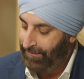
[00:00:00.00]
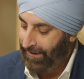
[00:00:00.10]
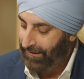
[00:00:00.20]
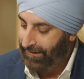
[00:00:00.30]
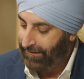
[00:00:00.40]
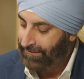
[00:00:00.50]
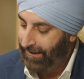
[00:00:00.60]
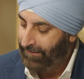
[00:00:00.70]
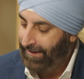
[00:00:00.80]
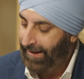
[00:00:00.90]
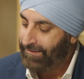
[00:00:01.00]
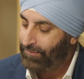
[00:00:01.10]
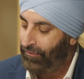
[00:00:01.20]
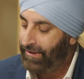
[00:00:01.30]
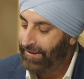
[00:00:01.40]
But I think David has
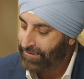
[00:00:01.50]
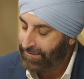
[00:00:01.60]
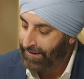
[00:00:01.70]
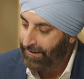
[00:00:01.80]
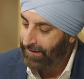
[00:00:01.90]
preached